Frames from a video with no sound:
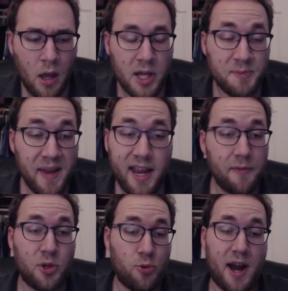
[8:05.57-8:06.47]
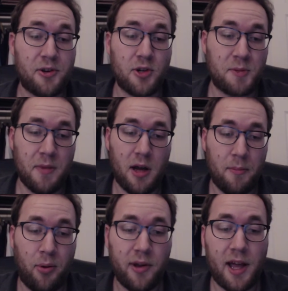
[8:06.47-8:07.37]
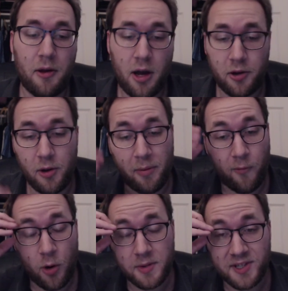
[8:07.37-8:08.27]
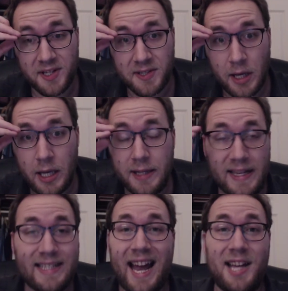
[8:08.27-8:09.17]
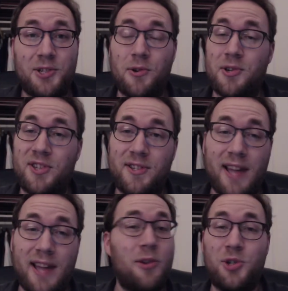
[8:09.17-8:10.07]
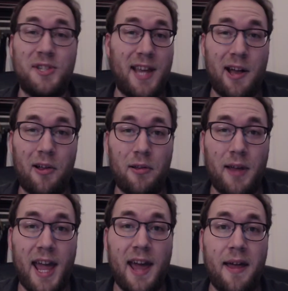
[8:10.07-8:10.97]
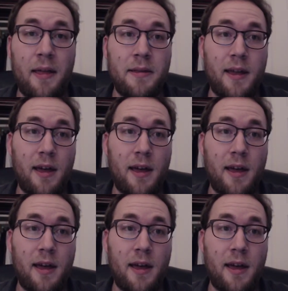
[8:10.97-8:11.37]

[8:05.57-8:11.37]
Speaking of the directors pulling out good performances, these guys are stylish as hell, and